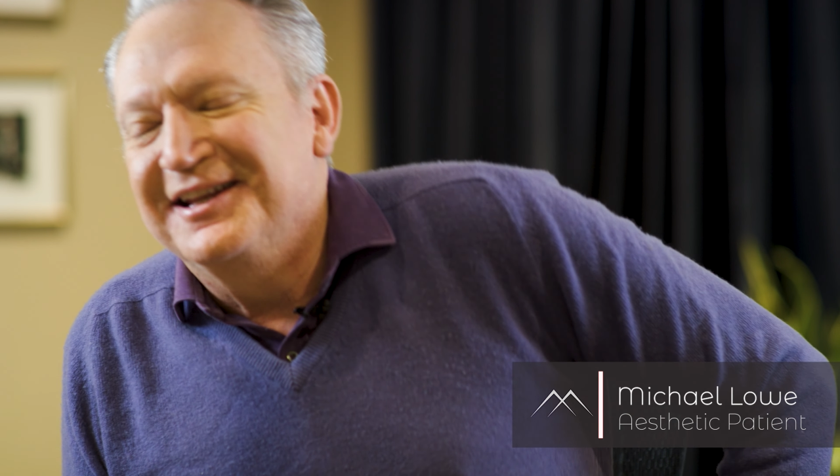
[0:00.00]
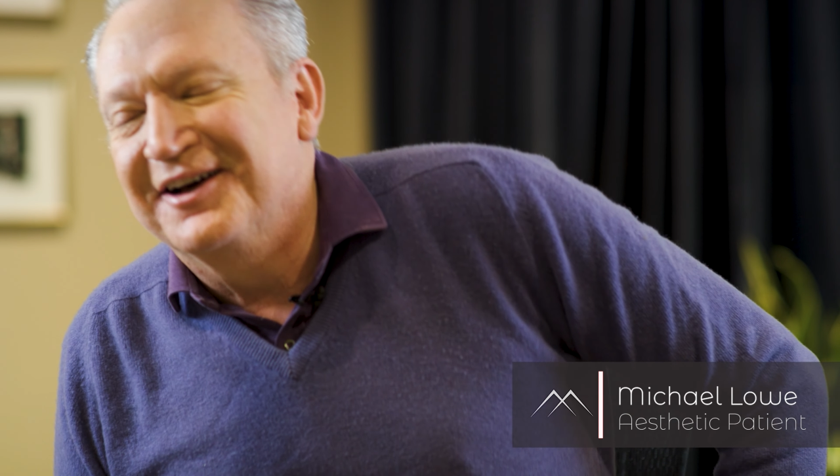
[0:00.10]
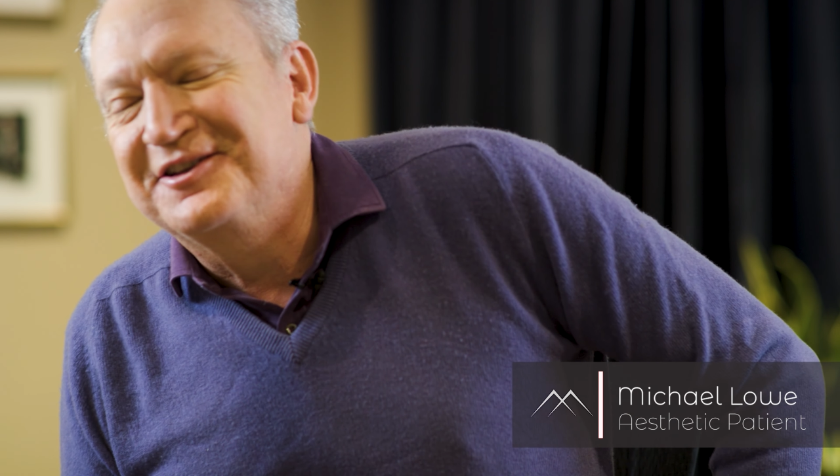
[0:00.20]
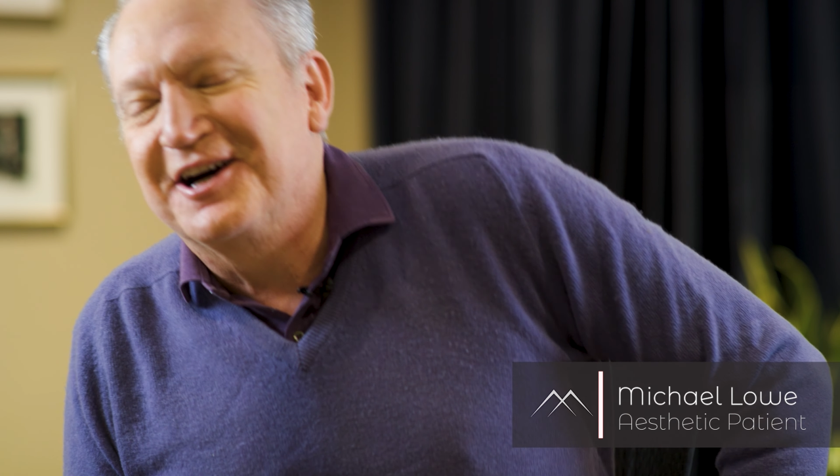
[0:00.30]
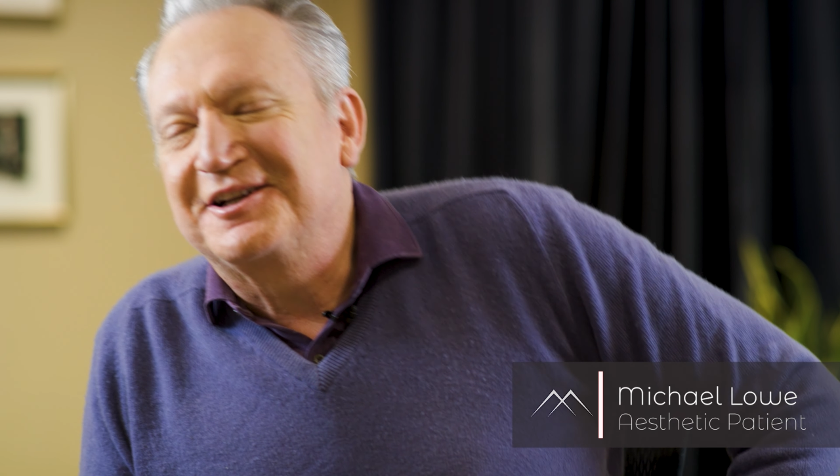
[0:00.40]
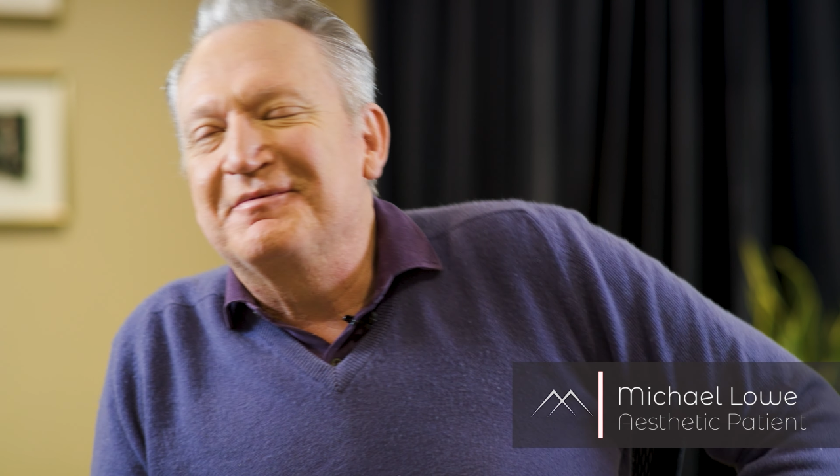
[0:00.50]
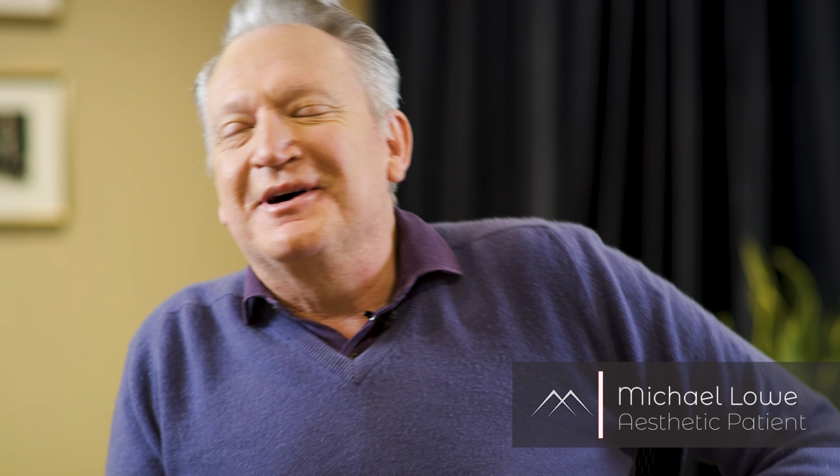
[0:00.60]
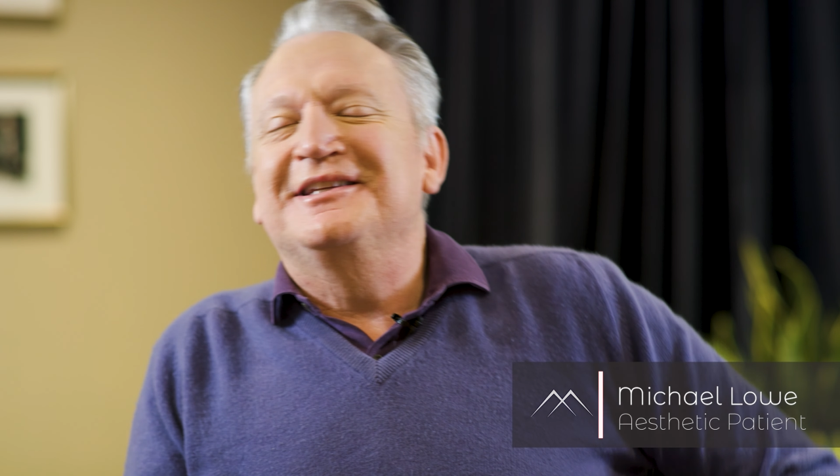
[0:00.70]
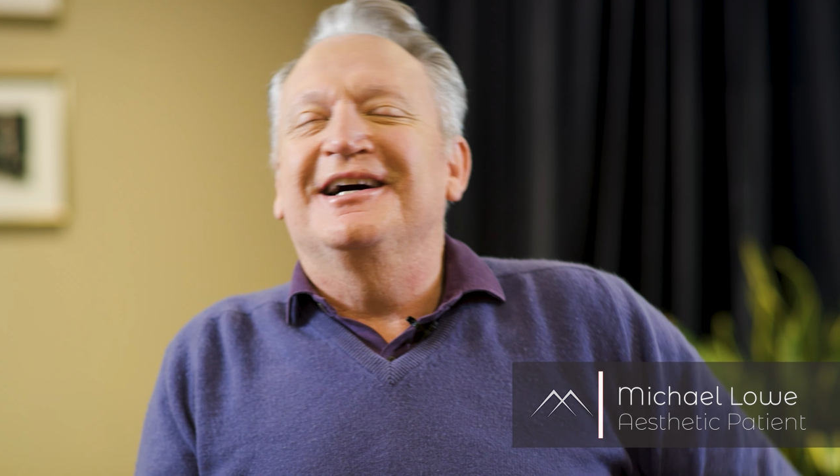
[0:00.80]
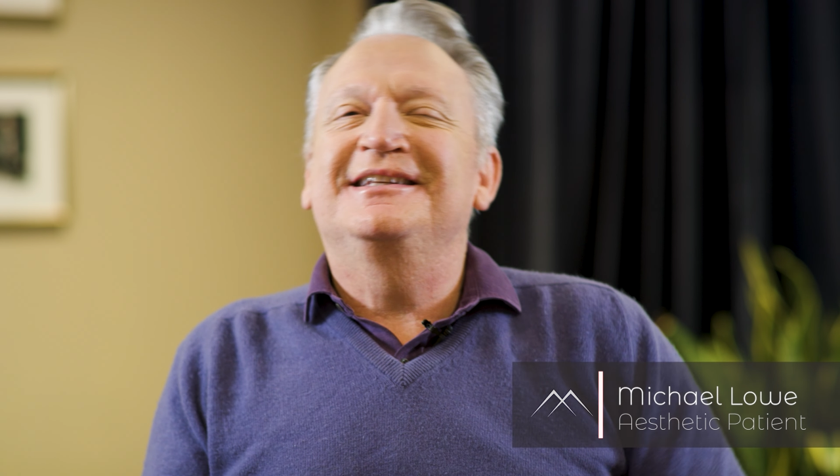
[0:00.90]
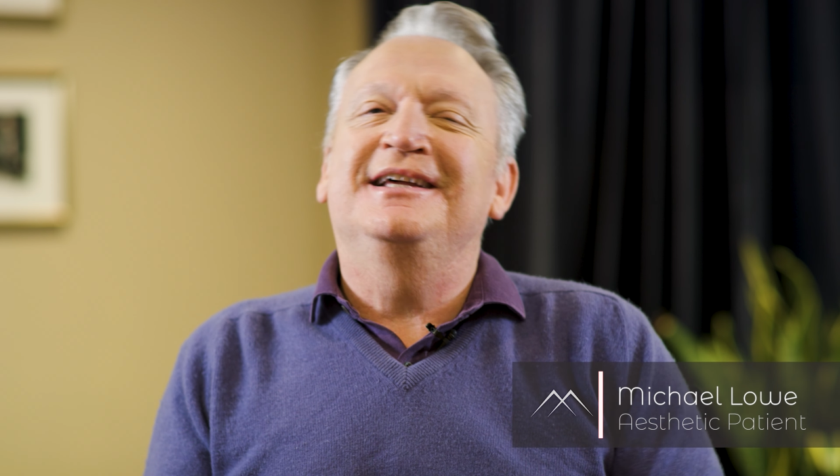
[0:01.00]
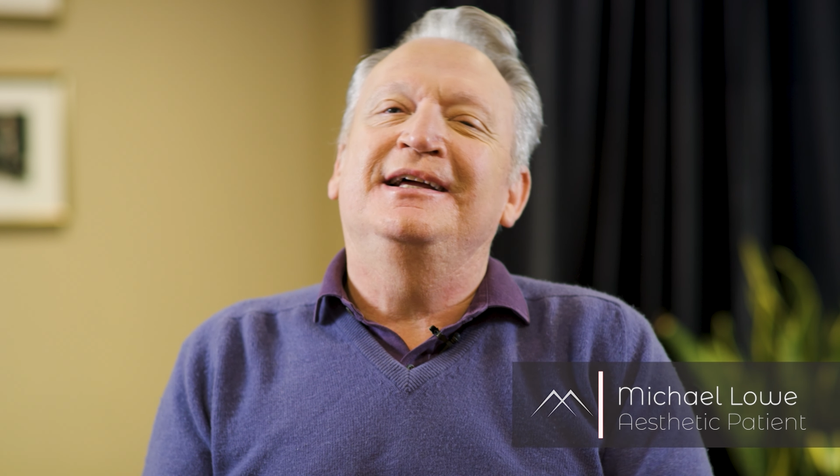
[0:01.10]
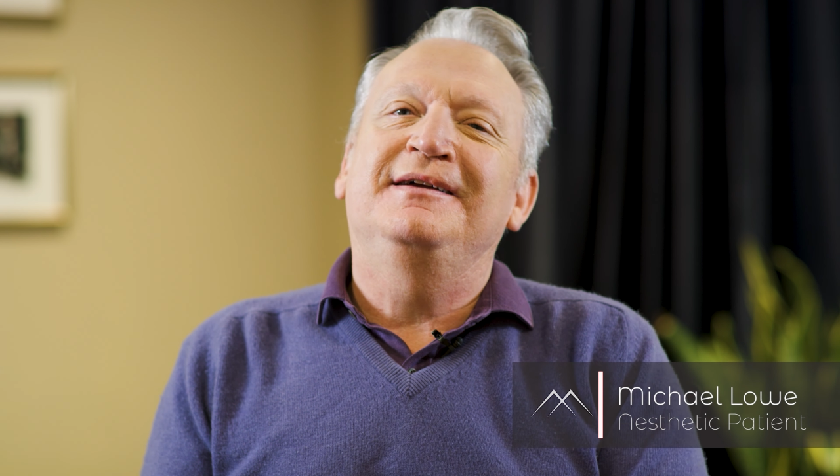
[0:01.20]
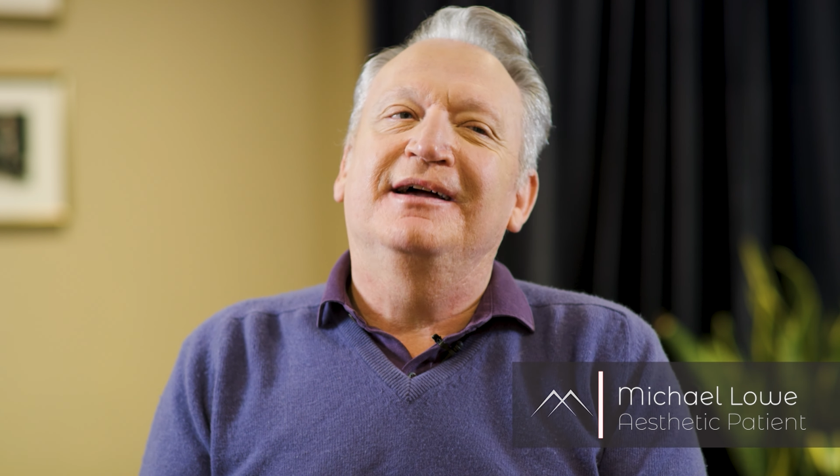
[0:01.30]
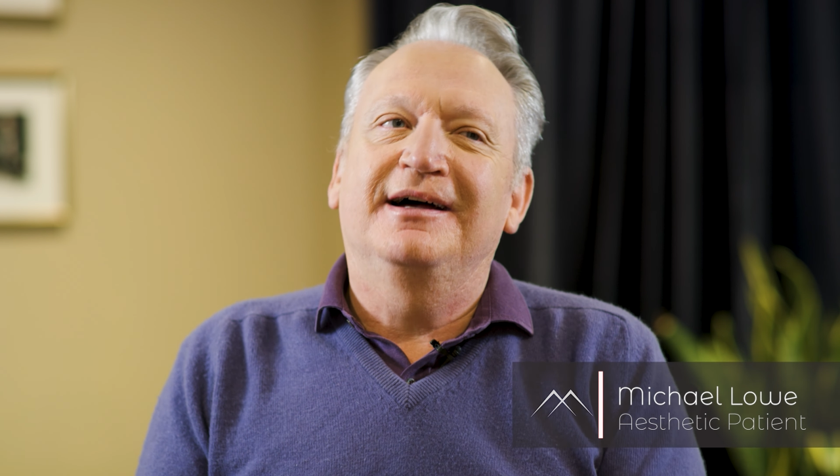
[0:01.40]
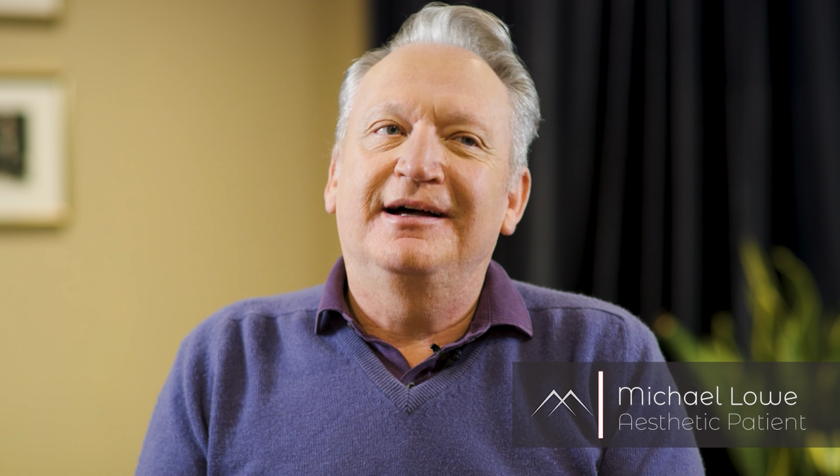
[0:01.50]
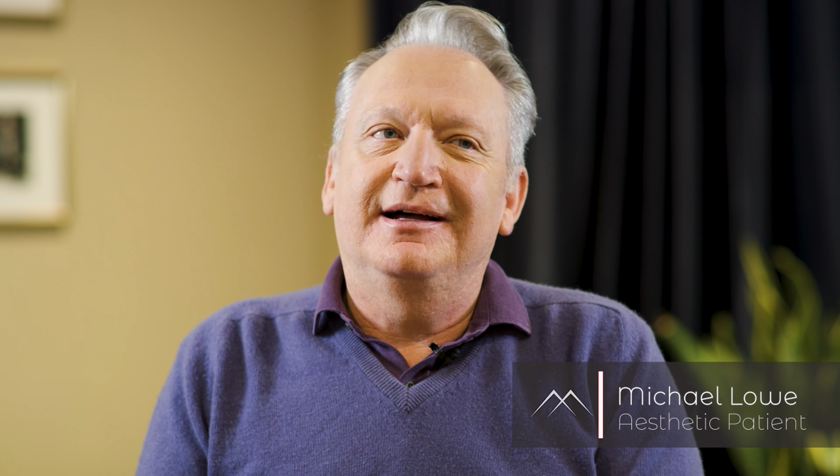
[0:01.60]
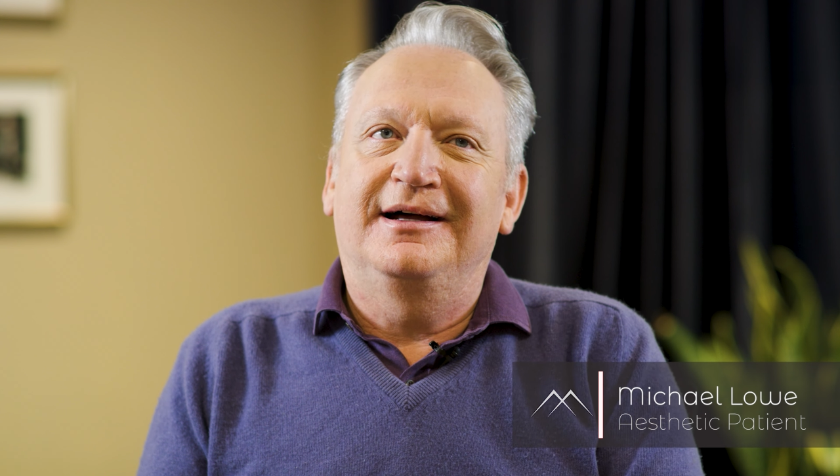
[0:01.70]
Now, Dr. Montante